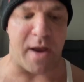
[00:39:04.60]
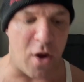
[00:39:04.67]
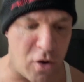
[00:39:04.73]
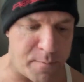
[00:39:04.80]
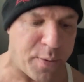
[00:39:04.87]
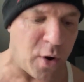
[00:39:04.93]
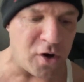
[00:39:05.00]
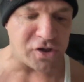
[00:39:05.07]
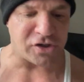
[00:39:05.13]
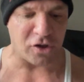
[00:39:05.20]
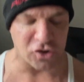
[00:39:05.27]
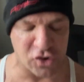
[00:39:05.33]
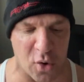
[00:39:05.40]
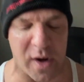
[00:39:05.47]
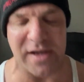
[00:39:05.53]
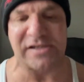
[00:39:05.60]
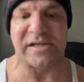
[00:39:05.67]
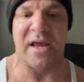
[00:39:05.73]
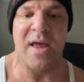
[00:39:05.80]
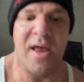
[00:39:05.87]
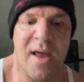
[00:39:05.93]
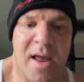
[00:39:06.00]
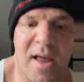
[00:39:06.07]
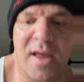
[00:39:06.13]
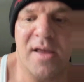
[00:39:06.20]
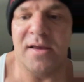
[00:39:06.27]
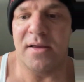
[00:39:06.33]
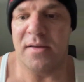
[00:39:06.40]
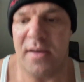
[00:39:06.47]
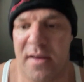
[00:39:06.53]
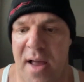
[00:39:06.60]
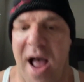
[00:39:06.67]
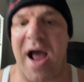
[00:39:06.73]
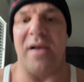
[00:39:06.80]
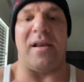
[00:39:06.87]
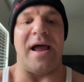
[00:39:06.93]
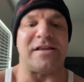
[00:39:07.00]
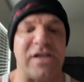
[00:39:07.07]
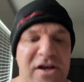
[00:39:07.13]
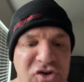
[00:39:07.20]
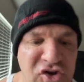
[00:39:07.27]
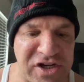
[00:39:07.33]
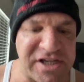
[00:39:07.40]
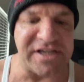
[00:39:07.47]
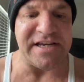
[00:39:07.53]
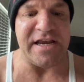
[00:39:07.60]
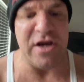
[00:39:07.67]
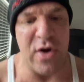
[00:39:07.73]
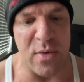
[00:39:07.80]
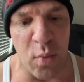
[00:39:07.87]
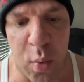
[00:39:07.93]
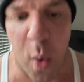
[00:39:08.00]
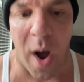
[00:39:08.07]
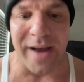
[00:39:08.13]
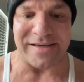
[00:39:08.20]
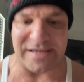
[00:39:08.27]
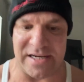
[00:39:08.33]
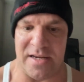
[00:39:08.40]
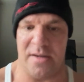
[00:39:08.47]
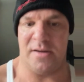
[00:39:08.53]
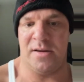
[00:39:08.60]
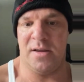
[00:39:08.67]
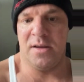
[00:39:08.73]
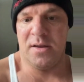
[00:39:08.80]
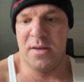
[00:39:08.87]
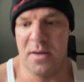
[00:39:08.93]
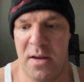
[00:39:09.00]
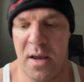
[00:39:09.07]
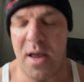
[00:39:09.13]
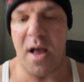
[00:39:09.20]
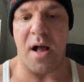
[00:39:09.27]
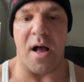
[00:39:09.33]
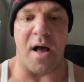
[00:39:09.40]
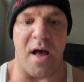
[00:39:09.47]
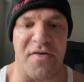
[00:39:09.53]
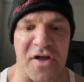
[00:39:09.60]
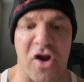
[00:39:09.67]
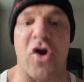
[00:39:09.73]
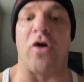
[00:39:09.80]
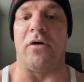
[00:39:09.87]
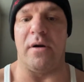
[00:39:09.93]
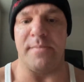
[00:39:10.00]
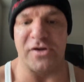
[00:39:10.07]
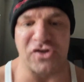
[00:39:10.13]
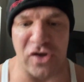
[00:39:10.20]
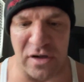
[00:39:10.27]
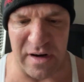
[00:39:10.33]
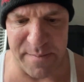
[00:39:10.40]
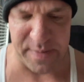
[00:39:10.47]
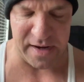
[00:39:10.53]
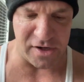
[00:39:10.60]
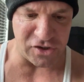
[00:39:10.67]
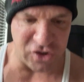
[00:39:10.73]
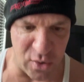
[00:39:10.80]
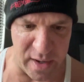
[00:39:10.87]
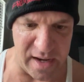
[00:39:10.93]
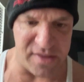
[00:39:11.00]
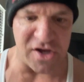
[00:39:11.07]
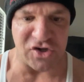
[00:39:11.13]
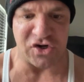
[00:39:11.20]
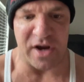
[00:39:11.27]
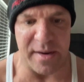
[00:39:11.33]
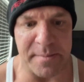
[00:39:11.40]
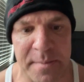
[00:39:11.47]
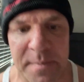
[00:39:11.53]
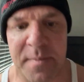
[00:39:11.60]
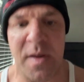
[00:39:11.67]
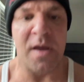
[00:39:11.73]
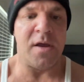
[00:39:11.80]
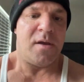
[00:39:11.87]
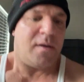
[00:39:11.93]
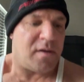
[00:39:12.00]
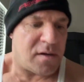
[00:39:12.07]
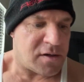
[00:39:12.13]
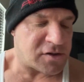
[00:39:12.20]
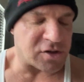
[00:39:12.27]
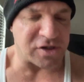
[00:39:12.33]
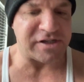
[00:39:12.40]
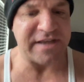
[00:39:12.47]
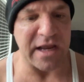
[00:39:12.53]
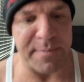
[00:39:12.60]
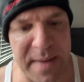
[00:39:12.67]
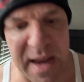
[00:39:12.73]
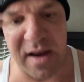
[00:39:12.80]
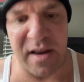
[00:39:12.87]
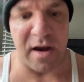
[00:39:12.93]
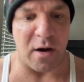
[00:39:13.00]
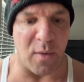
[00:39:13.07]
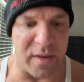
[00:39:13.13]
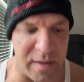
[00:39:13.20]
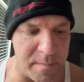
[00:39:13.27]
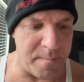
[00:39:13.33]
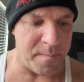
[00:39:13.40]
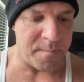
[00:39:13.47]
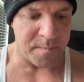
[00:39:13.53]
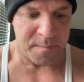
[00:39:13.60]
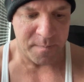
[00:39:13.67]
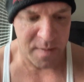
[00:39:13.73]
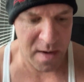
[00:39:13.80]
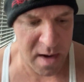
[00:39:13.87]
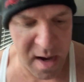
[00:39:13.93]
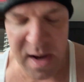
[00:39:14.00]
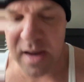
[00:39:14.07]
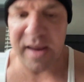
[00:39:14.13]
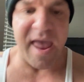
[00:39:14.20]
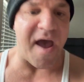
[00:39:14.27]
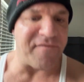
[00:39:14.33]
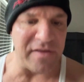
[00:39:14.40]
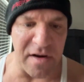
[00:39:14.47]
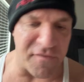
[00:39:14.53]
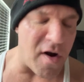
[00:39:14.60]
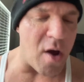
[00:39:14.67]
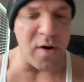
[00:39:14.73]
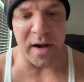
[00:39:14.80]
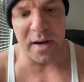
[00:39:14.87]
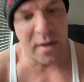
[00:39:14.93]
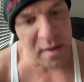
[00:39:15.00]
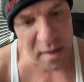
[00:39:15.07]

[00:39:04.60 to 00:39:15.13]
own personal choice, I'd like to see what the current Mr. Olympia is doing in the gym. So stick me in there with him. Kevin Levrone,